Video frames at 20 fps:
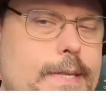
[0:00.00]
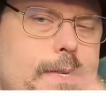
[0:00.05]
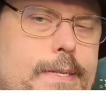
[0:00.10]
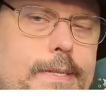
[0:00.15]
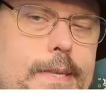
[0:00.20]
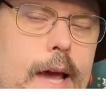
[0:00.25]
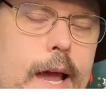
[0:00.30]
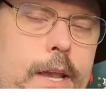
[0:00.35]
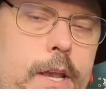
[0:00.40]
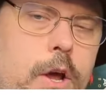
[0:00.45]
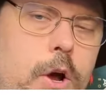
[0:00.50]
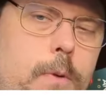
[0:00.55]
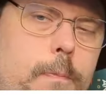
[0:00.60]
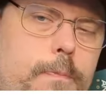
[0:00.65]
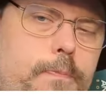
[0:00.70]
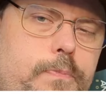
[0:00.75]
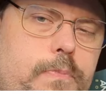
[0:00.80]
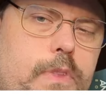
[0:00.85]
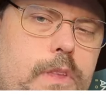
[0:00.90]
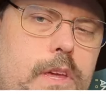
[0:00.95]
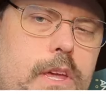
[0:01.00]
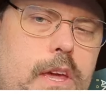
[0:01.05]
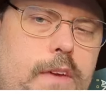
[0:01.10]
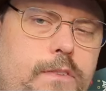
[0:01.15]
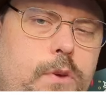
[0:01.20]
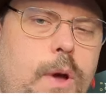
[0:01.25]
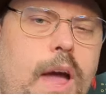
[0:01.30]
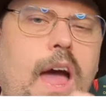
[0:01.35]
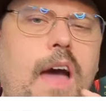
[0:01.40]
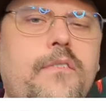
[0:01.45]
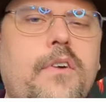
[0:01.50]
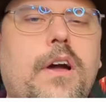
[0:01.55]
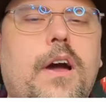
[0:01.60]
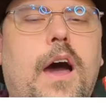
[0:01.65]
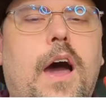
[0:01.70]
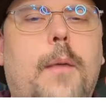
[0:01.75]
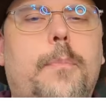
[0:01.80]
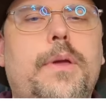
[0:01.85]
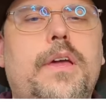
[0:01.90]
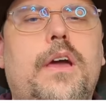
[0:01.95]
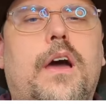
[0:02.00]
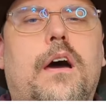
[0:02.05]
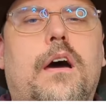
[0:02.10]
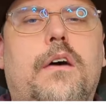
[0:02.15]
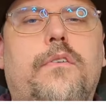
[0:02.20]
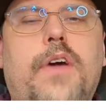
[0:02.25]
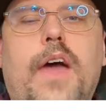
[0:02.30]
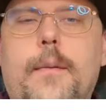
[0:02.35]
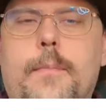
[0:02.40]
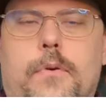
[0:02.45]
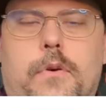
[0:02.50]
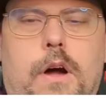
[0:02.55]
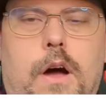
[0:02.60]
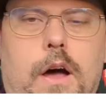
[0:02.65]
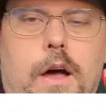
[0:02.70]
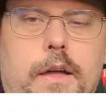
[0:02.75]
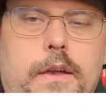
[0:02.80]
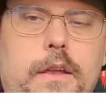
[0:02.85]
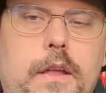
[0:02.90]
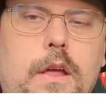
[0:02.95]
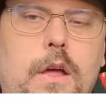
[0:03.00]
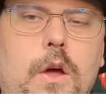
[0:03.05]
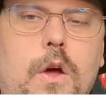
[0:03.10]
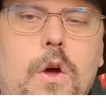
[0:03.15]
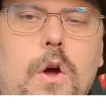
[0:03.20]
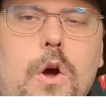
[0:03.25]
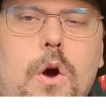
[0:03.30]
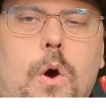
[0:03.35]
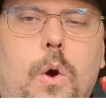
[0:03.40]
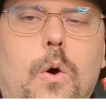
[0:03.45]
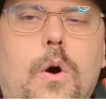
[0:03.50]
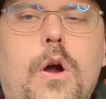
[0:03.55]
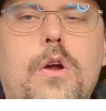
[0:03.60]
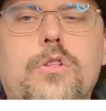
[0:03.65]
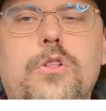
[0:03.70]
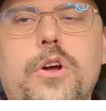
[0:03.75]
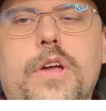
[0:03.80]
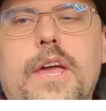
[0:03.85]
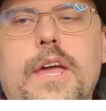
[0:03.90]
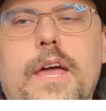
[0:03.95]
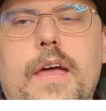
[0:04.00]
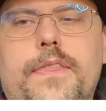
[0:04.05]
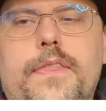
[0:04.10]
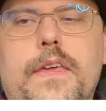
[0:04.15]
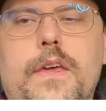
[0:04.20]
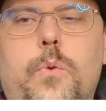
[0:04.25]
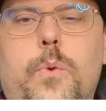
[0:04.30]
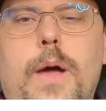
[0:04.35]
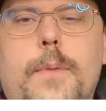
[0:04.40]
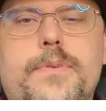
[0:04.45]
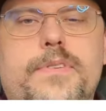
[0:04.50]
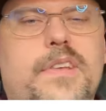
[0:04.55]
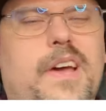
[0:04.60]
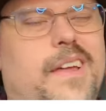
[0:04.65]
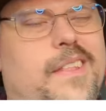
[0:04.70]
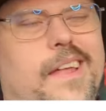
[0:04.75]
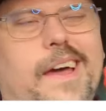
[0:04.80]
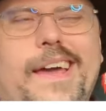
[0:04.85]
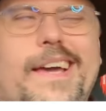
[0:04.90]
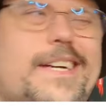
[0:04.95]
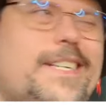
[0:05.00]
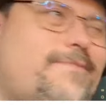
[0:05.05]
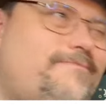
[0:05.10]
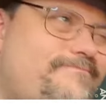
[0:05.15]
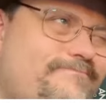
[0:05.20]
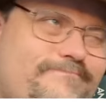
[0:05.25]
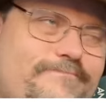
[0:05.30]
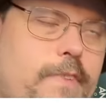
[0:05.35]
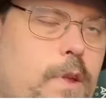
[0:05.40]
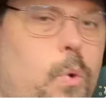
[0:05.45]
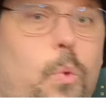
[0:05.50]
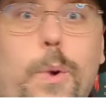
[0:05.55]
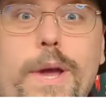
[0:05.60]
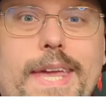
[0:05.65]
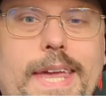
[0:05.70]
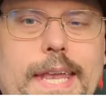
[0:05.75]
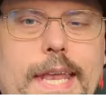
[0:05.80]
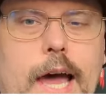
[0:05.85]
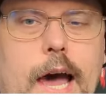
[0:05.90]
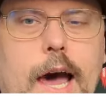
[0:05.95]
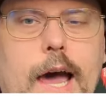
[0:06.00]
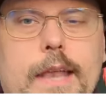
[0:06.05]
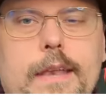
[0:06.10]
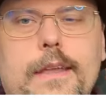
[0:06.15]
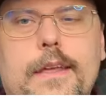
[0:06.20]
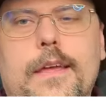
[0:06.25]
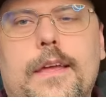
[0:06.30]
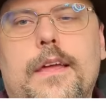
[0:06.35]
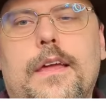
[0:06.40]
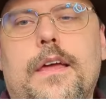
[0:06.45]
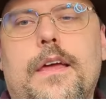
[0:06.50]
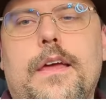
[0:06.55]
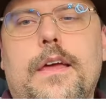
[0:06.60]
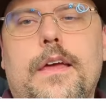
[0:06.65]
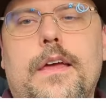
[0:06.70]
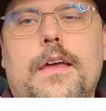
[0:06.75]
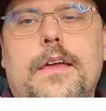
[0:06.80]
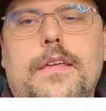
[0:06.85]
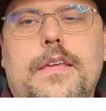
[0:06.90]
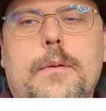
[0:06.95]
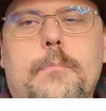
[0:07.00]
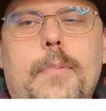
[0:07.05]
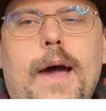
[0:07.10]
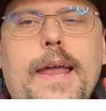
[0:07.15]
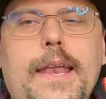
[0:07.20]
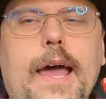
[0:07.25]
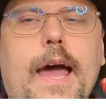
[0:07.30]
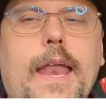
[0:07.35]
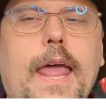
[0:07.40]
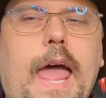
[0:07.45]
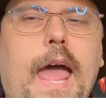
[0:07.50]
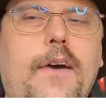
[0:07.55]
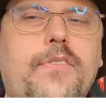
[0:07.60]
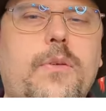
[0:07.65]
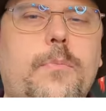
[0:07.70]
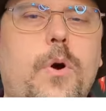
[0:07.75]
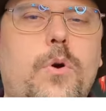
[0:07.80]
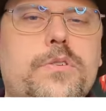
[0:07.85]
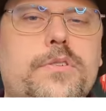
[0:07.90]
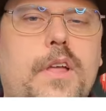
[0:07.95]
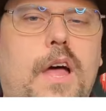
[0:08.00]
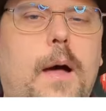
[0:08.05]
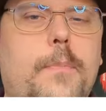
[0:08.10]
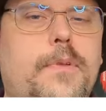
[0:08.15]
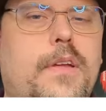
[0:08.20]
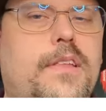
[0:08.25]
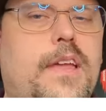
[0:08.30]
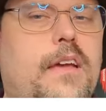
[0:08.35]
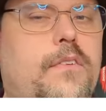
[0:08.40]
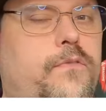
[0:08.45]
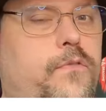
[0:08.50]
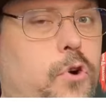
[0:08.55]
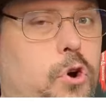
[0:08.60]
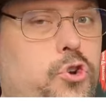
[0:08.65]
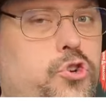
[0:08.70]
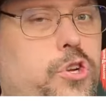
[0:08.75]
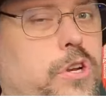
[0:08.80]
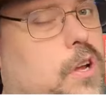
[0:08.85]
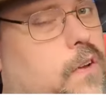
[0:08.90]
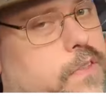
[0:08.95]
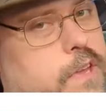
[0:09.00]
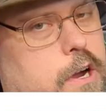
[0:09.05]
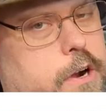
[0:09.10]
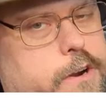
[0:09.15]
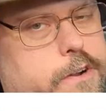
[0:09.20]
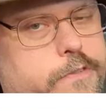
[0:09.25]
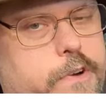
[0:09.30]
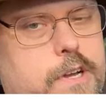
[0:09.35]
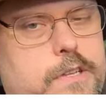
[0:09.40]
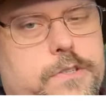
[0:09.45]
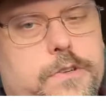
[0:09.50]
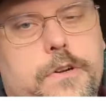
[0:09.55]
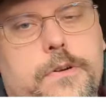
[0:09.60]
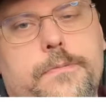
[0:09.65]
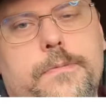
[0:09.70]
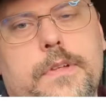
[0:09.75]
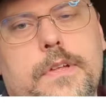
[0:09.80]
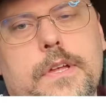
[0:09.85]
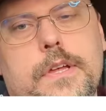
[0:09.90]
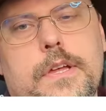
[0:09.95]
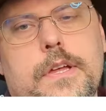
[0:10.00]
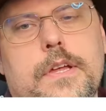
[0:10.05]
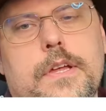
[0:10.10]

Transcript: As a side note, if you have a copy of Eberron or are looking at the website like Wikidot, you might not have the most up-to-date version of the Artificer.